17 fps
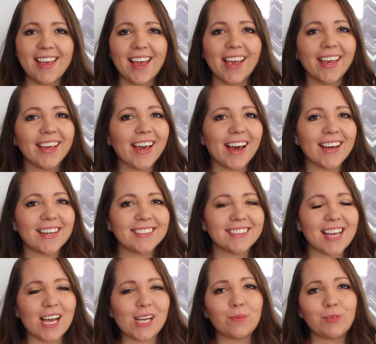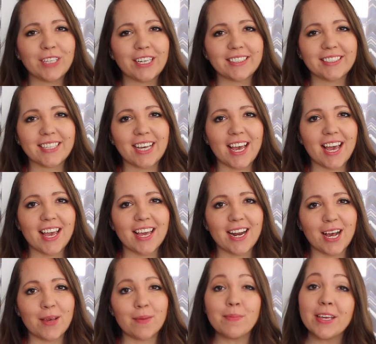Hey guys, I'm Jessica and
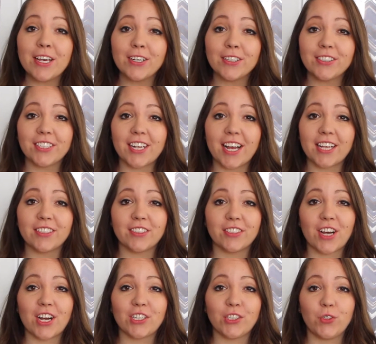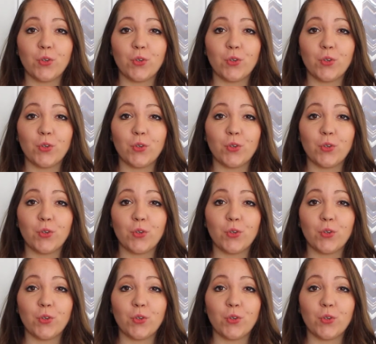I am here today to talk